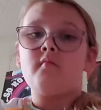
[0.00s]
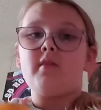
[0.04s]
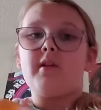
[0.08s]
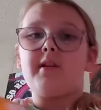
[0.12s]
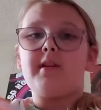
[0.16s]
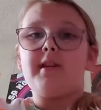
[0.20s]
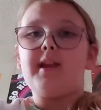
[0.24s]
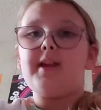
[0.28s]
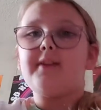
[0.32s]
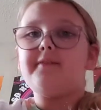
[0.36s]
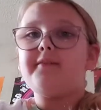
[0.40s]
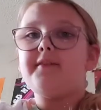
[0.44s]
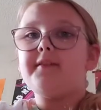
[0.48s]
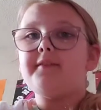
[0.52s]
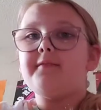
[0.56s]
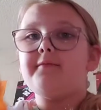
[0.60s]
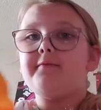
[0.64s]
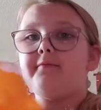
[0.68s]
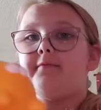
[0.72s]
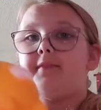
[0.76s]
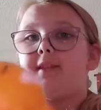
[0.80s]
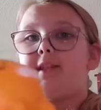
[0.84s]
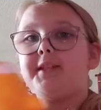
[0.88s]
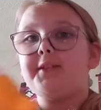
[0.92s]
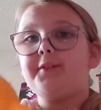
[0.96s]
I have
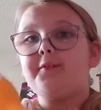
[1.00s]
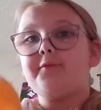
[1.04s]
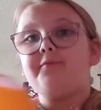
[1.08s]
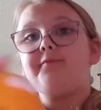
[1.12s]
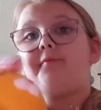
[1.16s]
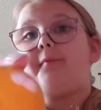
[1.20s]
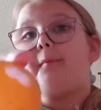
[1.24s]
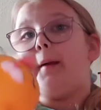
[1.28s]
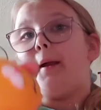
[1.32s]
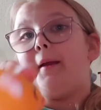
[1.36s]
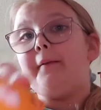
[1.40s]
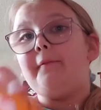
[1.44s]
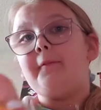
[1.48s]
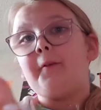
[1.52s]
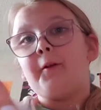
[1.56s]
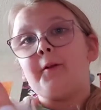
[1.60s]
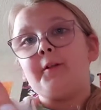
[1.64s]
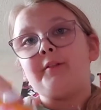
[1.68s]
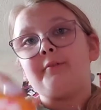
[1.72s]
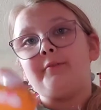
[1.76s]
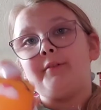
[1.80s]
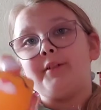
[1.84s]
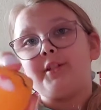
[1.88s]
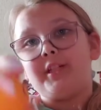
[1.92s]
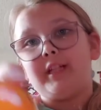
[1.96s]
this is my first
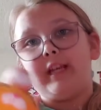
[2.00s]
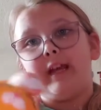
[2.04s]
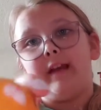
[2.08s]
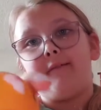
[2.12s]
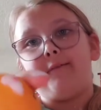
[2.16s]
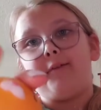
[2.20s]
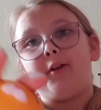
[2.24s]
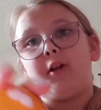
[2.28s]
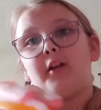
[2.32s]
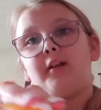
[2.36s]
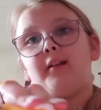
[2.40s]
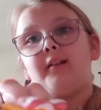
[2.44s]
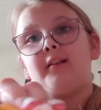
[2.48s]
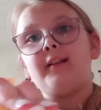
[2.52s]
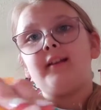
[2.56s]
squishy ever.